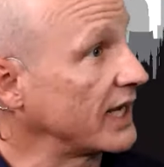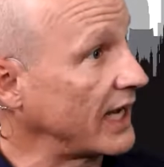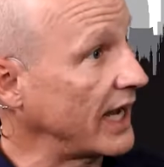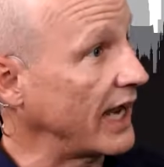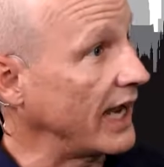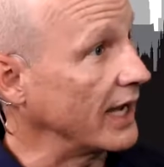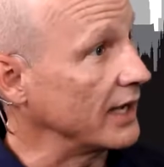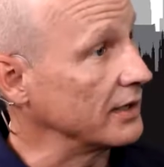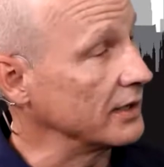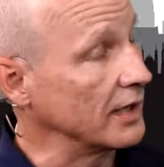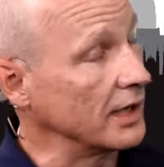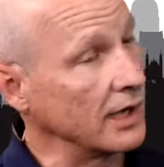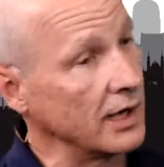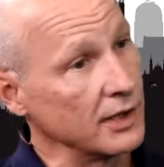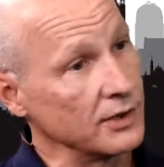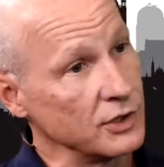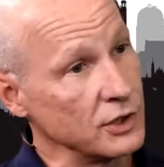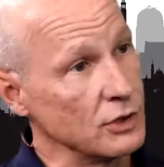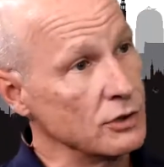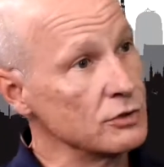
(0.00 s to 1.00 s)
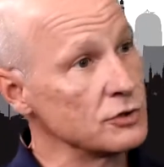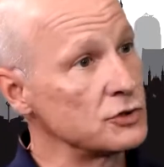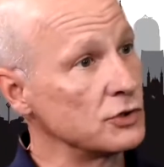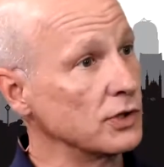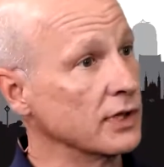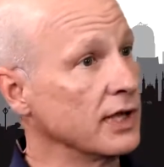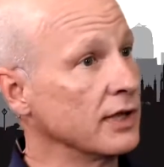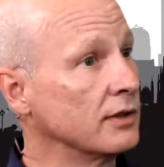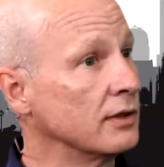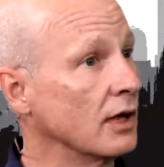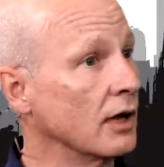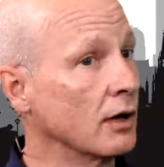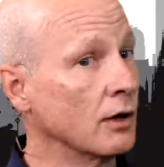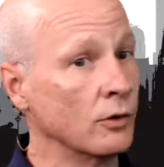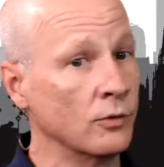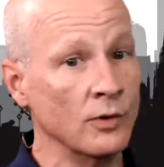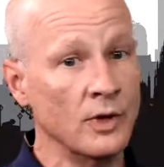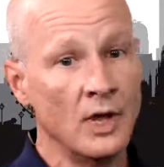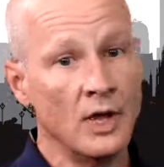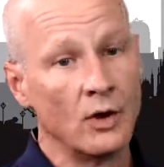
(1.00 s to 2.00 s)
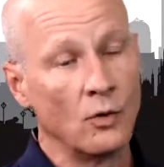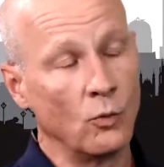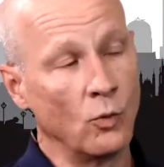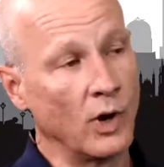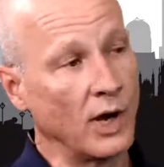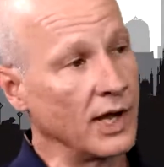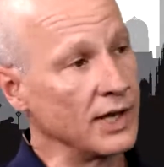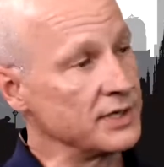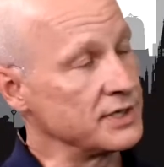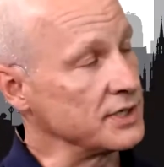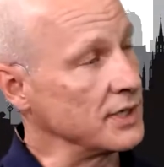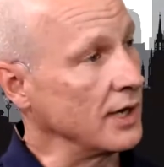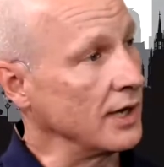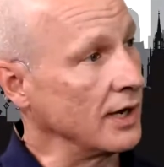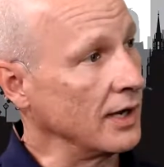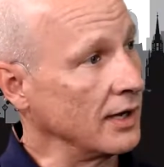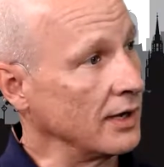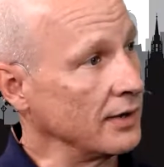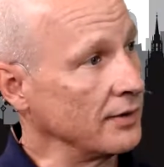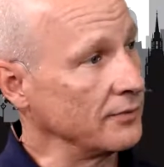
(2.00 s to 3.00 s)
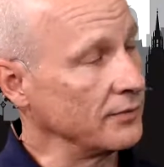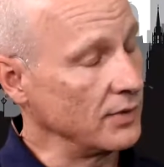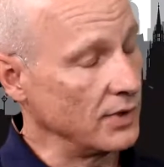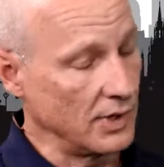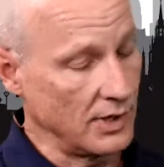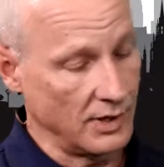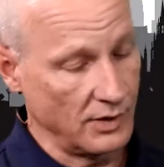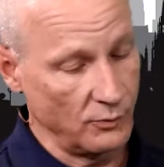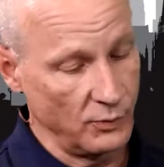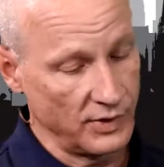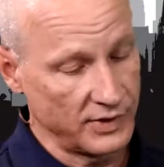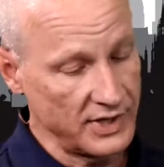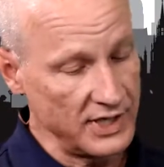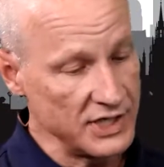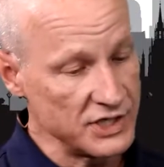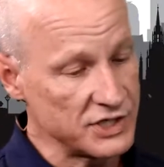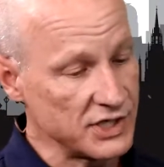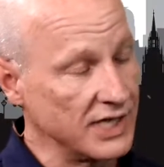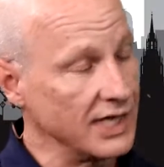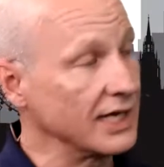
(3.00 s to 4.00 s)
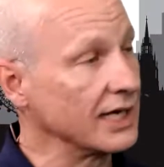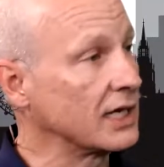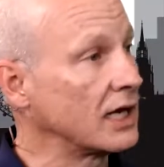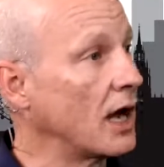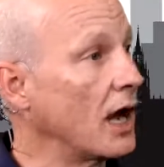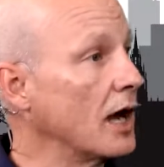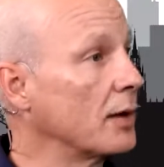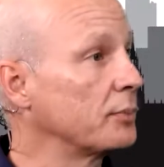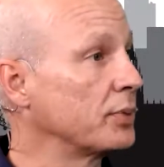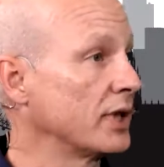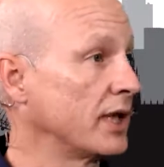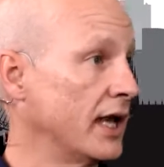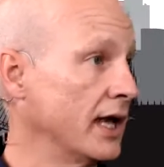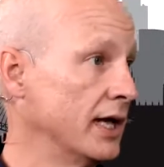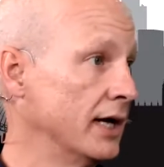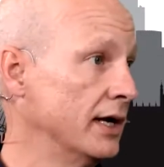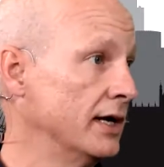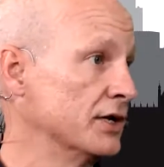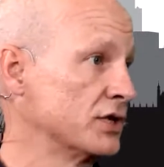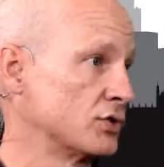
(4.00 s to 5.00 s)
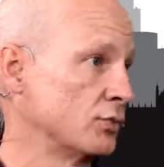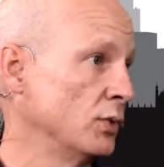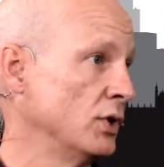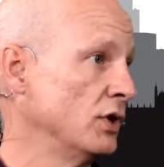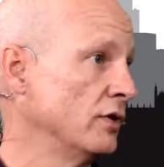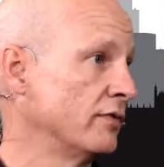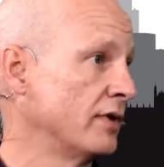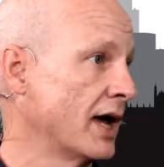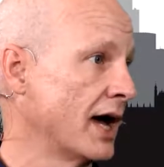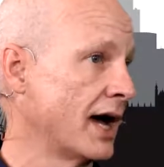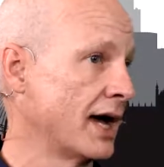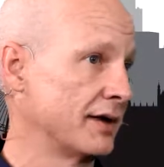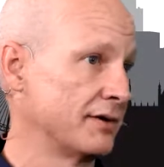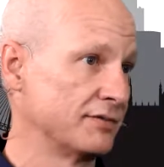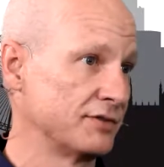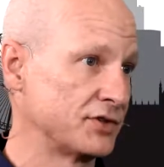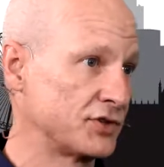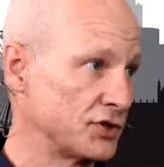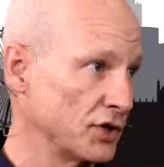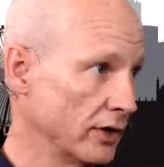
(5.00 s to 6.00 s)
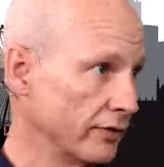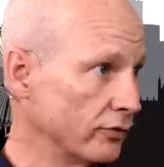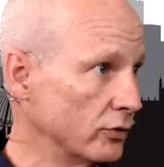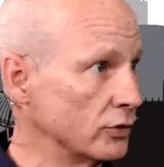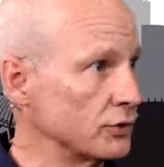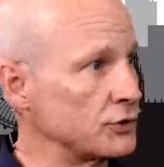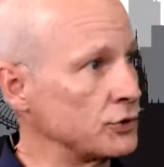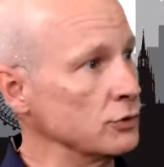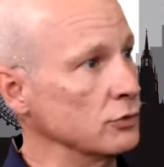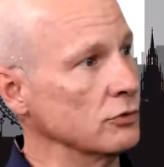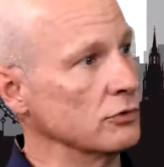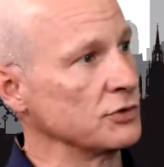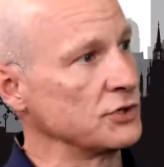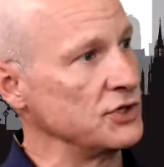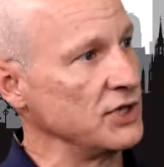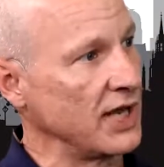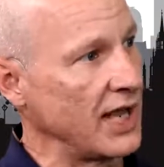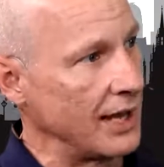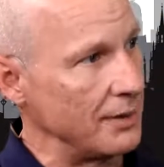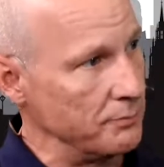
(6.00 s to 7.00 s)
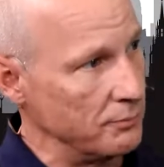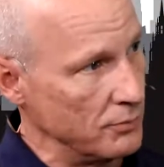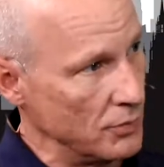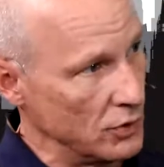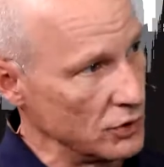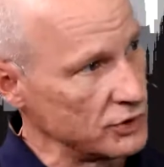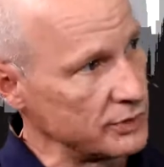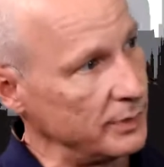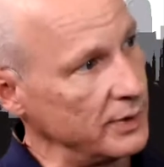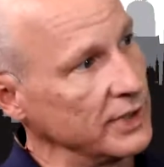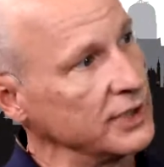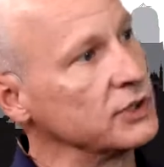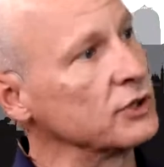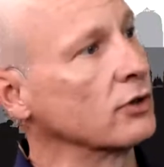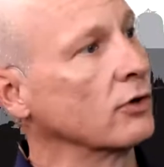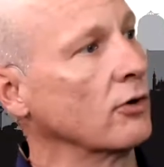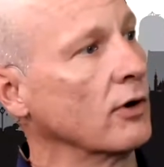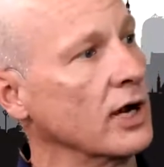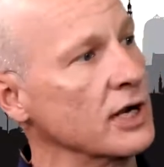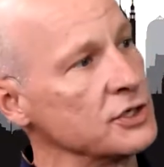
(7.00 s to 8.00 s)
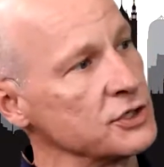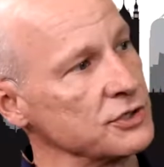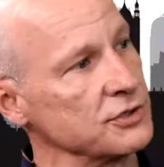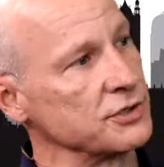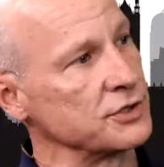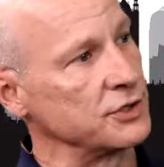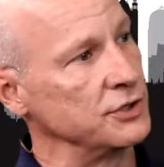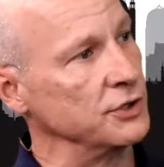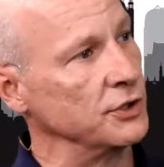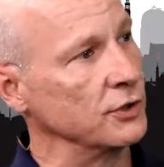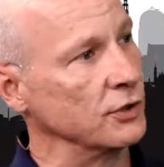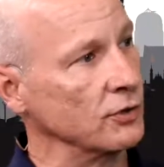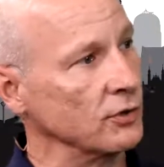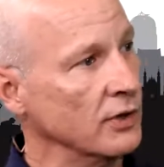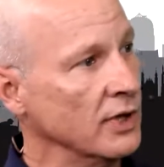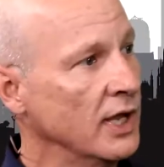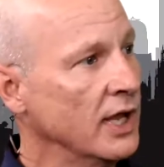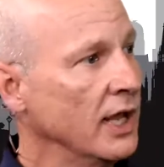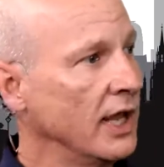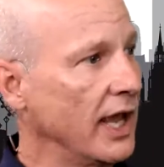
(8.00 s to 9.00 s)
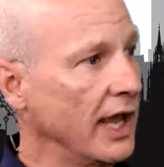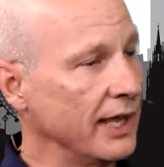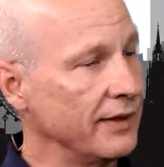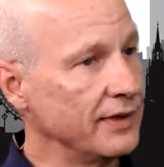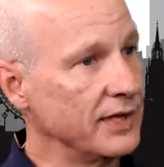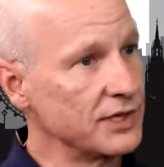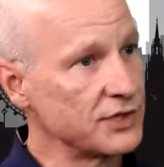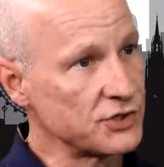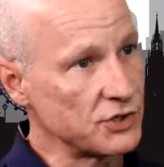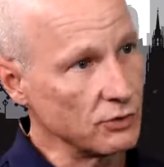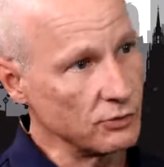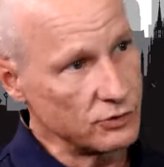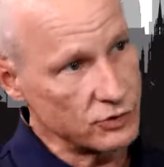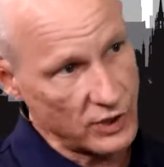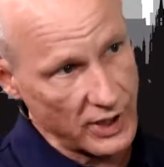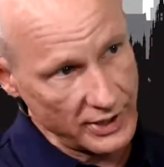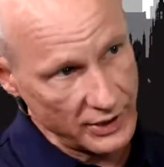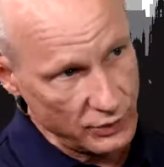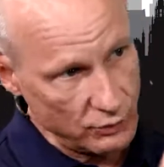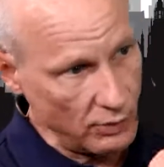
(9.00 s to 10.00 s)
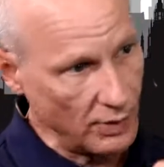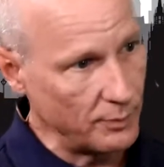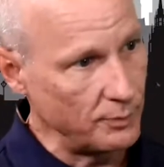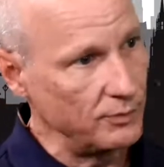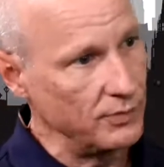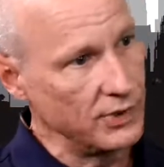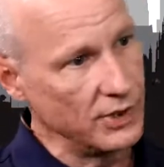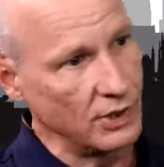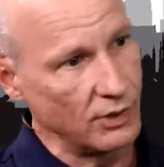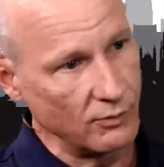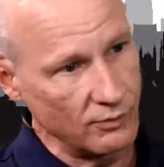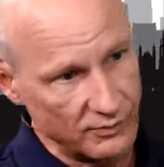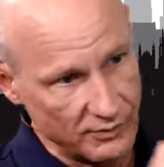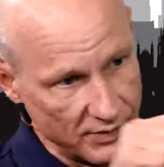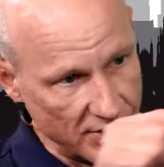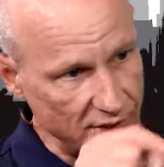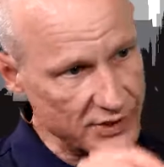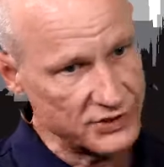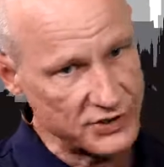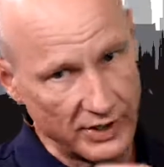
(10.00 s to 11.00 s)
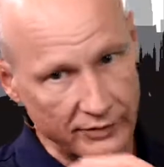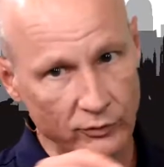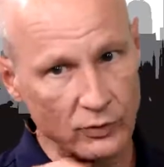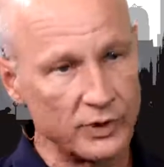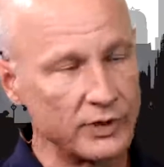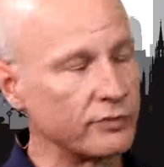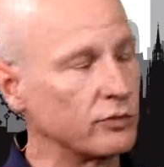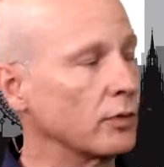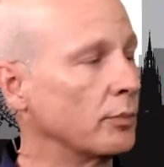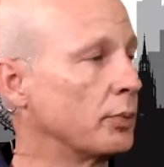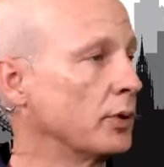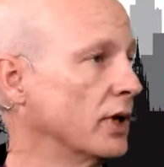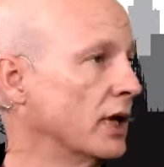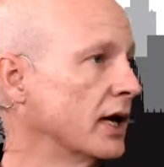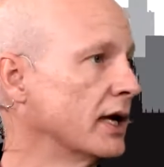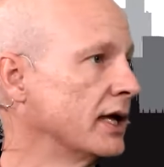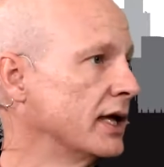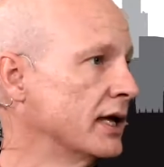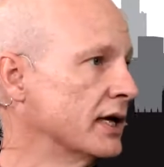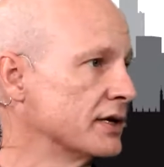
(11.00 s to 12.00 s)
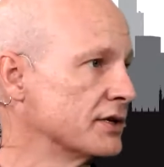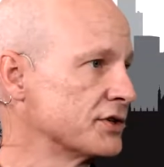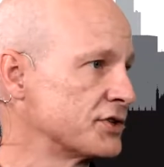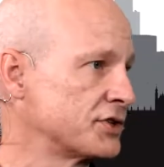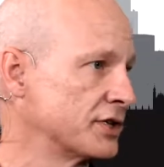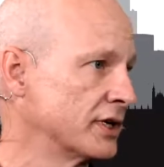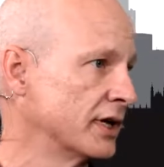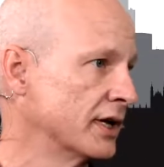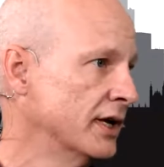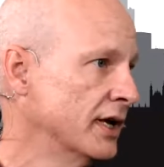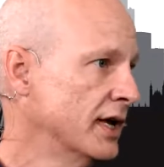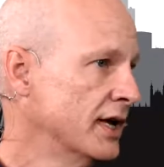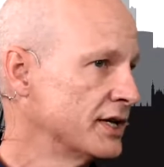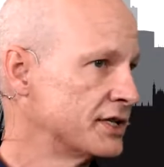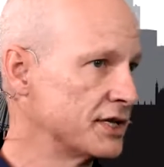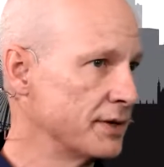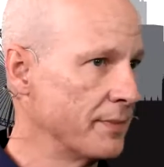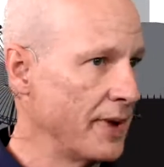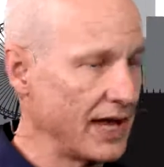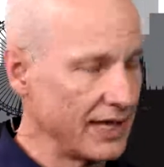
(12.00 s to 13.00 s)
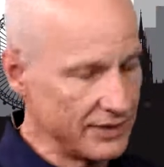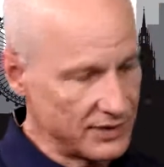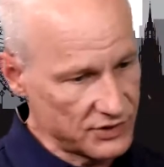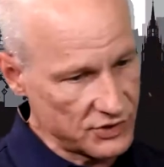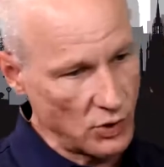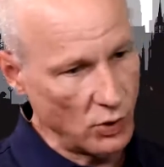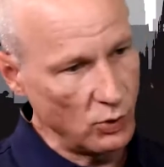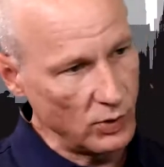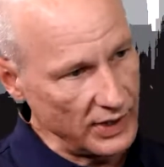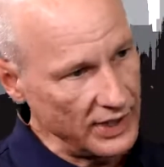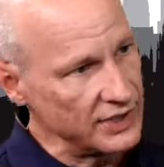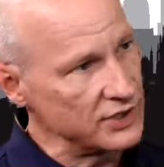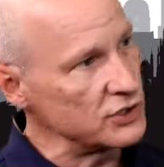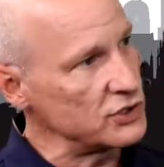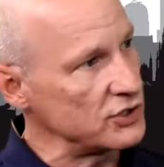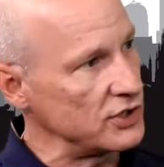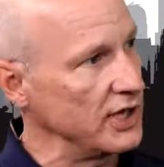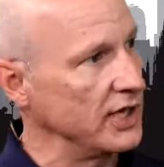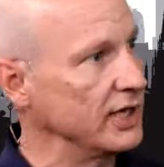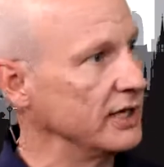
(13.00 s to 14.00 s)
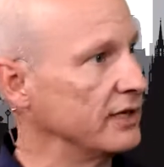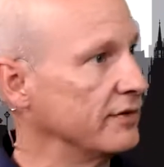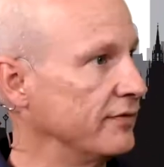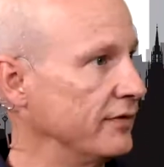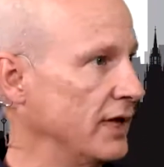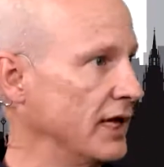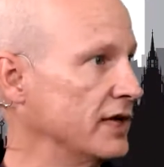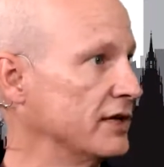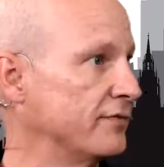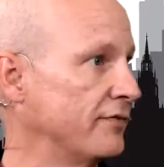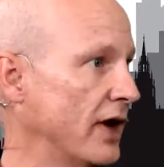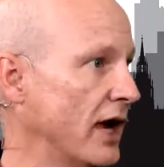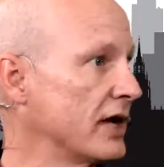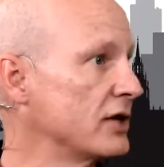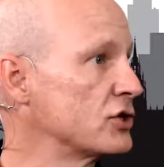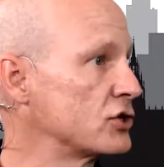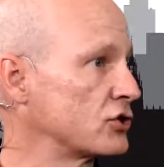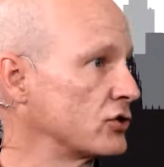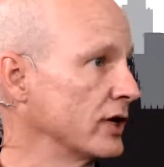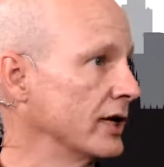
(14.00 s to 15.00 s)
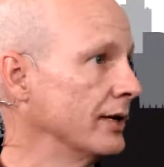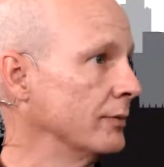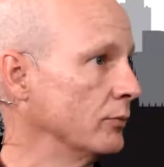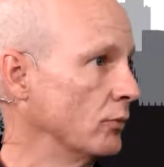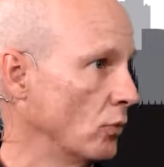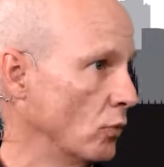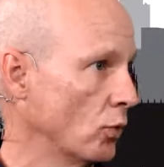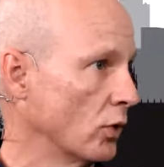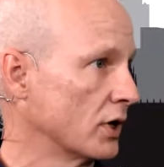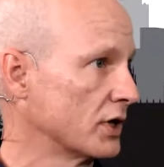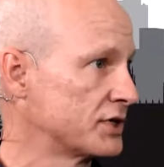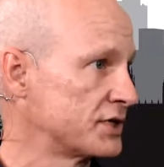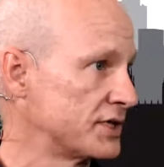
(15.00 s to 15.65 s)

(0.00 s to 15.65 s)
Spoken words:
cat. Usually, though, when things get complicated is when you've got several tools and you've got multiple integrations to do. And then so trying to do several different plugins to make this whole end value stream work